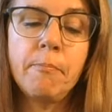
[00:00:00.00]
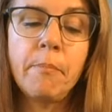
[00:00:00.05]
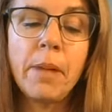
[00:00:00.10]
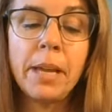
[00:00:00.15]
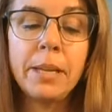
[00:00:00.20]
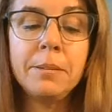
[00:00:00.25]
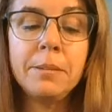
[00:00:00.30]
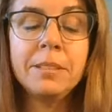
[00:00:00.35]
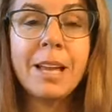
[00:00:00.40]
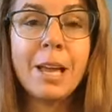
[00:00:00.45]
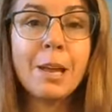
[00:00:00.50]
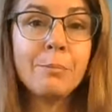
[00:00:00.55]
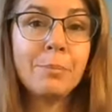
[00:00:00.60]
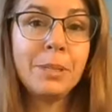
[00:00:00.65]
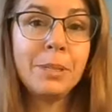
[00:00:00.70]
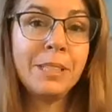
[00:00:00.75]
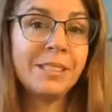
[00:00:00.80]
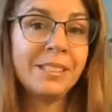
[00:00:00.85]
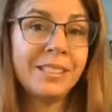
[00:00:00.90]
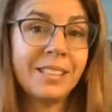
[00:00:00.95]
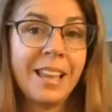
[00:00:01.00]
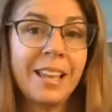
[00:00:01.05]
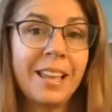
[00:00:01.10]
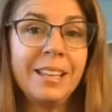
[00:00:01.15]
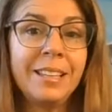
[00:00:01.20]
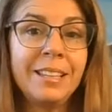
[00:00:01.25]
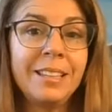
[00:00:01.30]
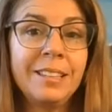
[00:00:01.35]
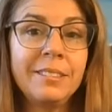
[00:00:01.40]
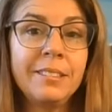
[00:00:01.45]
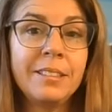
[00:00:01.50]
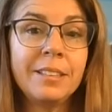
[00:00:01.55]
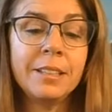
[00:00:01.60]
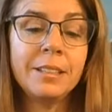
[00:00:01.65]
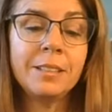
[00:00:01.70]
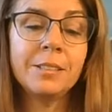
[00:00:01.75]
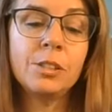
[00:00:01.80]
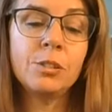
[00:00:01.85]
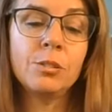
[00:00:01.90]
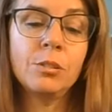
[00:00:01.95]
might not be saying
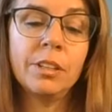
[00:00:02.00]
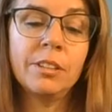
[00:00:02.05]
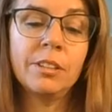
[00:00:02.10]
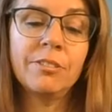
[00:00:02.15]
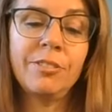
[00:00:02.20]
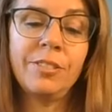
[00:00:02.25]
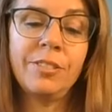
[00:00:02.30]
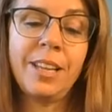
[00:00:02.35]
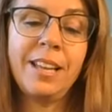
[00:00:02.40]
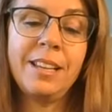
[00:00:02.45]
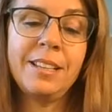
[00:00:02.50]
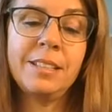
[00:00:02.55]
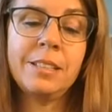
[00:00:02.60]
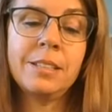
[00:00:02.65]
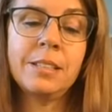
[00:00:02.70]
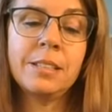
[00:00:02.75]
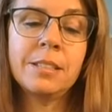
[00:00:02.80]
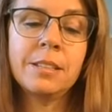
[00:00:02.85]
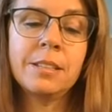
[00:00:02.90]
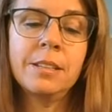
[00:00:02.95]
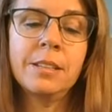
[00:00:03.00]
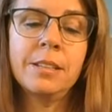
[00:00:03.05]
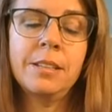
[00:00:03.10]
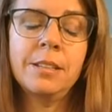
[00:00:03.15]
anything to their face,